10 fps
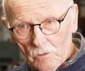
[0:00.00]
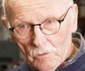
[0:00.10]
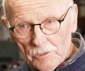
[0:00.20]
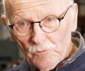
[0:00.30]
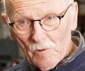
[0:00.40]

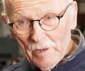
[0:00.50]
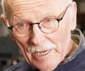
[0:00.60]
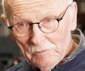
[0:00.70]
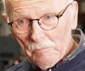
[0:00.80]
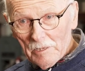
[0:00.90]
which were
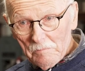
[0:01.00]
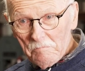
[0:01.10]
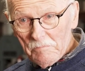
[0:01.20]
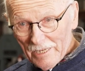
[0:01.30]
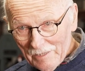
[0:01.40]
made by
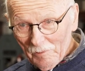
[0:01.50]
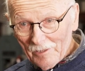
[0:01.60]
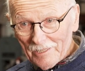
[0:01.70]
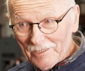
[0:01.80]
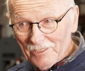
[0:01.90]
people
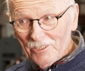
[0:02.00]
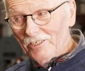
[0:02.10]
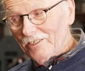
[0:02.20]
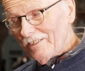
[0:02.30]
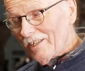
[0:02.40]
that
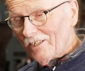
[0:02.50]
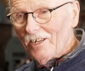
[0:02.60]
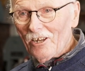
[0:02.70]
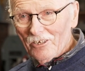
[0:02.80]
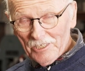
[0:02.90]

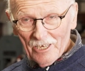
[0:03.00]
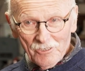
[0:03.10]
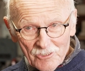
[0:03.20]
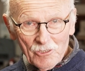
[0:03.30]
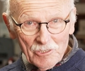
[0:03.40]
learned how
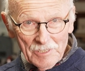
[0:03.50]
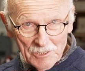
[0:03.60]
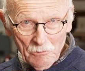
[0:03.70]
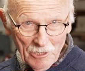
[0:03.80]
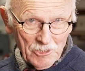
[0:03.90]
to do it in
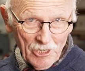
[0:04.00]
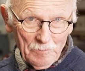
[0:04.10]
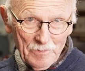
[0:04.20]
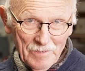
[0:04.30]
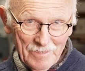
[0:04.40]
this workshop.
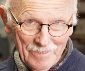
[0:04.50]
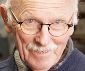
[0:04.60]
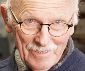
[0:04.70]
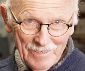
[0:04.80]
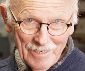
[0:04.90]

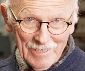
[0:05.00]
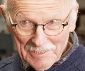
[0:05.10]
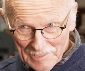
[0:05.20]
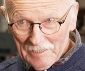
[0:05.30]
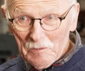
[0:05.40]
And I
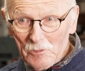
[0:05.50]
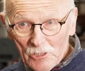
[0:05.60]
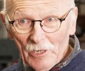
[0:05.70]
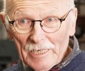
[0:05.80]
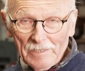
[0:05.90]
see them
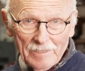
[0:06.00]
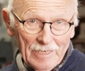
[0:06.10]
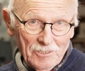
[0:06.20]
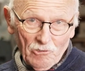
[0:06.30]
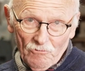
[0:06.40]
doing it, and
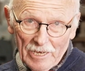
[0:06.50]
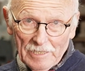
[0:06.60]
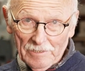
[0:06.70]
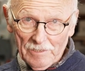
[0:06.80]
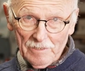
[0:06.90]
that's
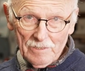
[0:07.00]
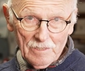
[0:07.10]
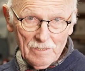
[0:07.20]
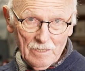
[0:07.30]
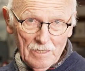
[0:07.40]
great.
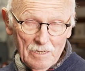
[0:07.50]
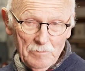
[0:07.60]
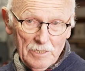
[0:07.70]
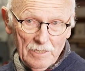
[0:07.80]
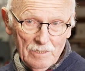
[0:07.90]
I
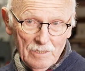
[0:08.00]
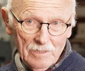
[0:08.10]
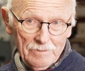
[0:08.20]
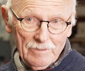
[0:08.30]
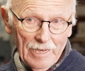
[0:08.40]
mean,
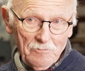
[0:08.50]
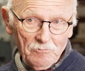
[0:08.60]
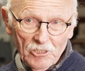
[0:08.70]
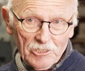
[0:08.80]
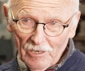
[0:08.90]
they
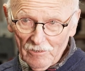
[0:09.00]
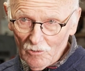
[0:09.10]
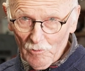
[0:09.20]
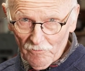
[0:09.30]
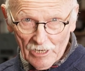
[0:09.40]
haven't just gone
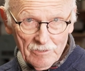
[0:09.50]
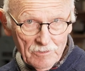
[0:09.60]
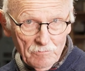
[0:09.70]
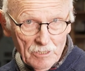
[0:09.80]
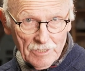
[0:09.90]
home and
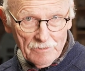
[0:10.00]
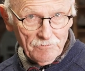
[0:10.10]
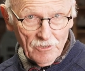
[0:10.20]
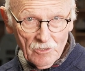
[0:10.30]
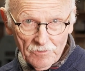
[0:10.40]
forgotten what
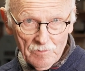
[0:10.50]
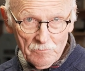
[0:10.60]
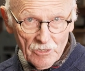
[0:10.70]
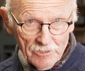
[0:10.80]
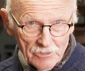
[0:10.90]
I've taught
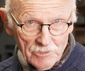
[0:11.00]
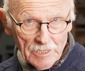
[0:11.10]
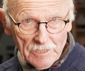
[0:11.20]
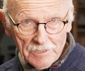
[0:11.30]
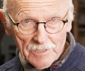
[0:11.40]
them, they're
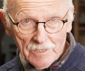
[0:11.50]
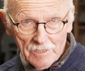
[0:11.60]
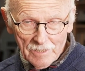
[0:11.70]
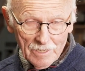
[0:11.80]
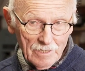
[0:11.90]
using it.
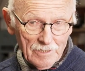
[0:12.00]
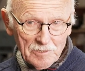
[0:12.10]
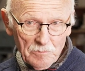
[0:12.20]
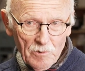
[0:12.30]
And that's